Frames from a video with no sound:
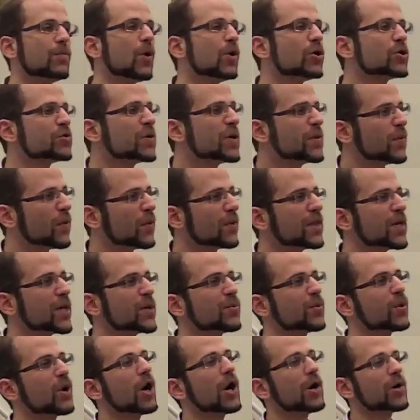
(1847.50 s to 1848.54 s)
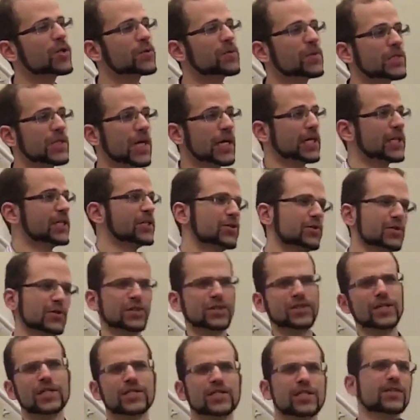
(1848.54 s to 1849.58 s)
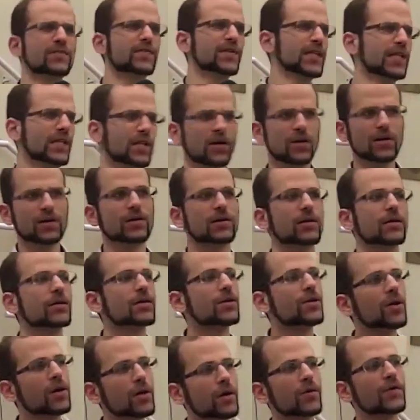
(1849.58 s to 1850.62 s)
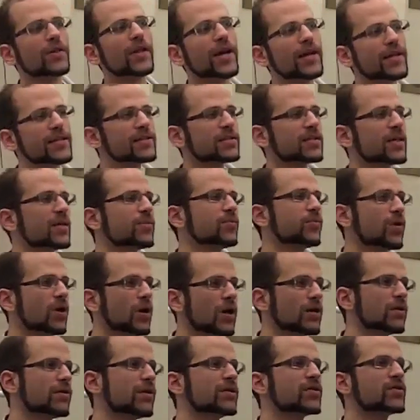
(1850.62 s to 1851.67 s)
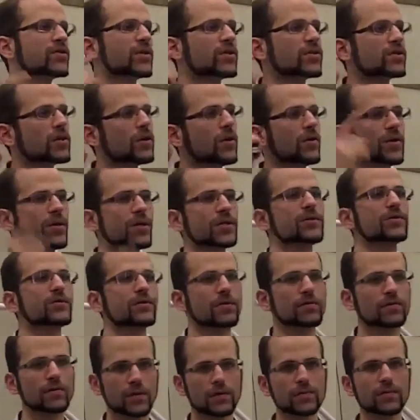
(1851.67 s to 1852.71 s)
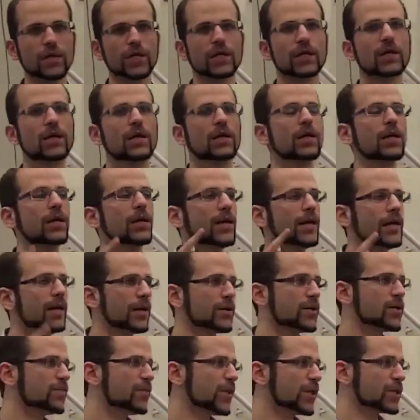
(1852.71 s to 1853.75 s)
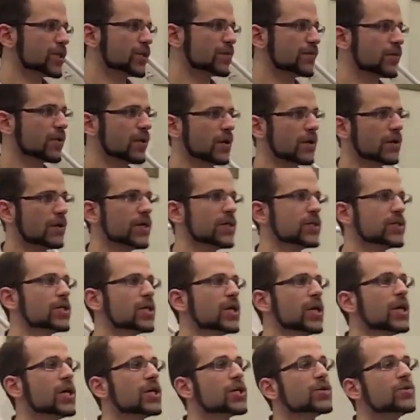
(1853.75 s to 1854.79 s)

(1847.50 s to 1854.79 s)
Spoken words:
Most people think progress means I can do this activity longer. No, that is not progress. That's going into aerobic. How do you measure progress?